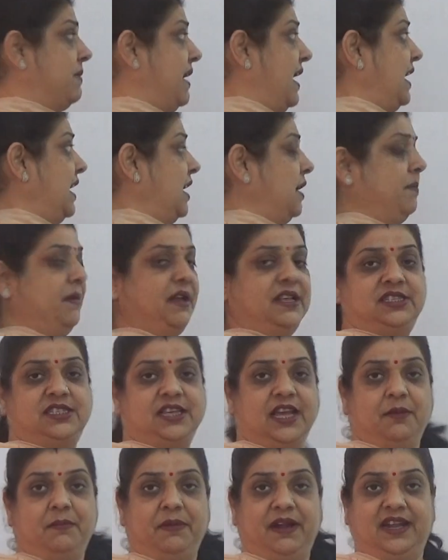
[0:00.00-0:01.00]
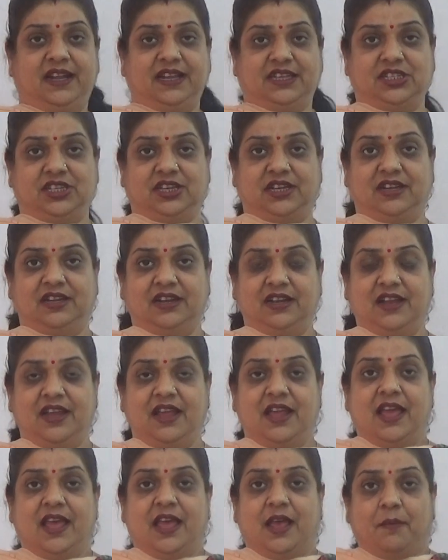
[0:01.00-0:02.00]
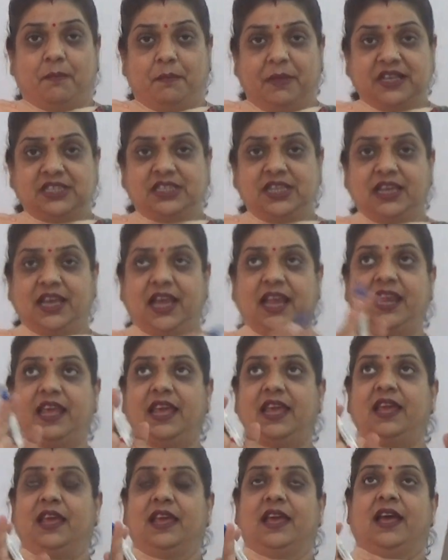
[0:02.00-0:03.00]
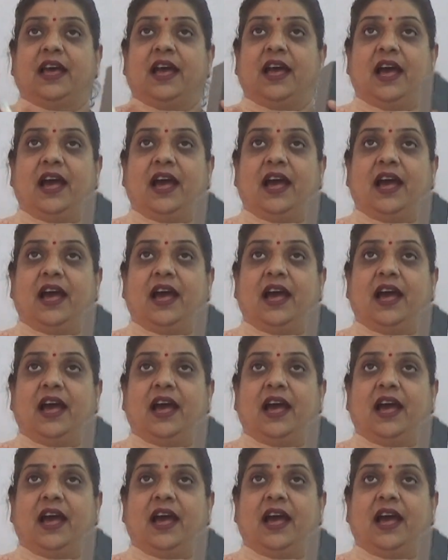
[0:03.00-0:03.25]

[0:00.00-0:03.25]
by image segmentation. Basically,